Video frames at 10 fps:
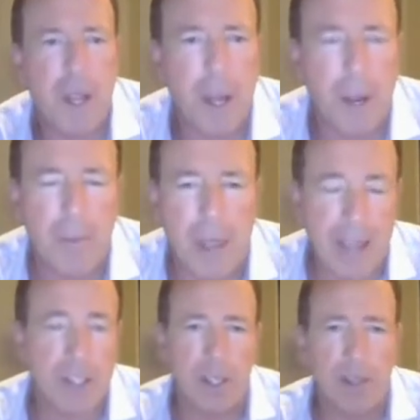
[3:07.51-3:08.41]
Um,
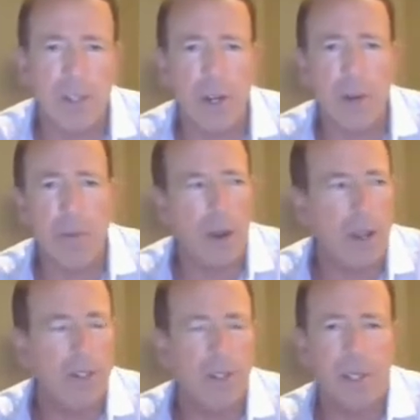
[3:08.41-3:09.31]
actually, our share
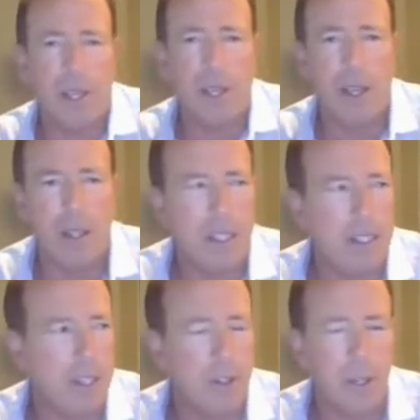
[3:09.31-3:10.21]
price, uh, I think
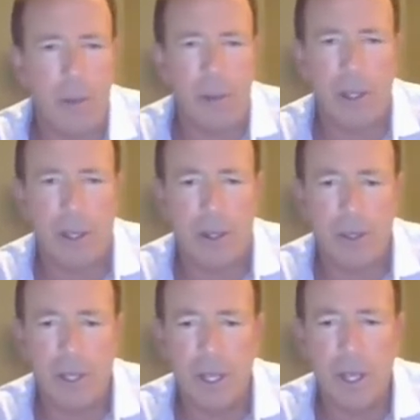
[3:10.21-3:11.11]
yesterday we
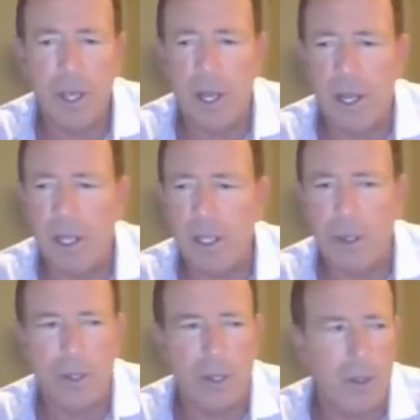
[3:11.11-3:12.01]
closed uh,
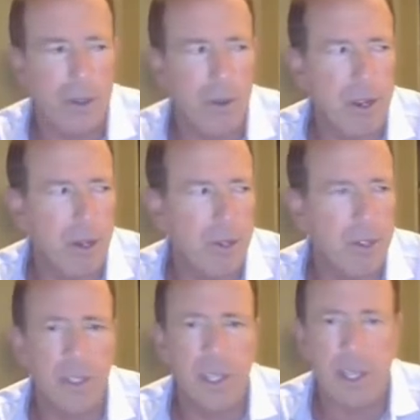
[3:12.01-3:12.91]
closer to
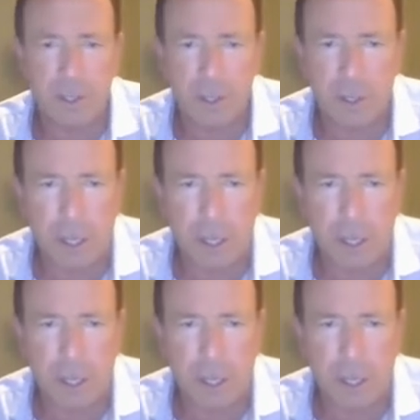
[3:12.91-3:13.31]
306.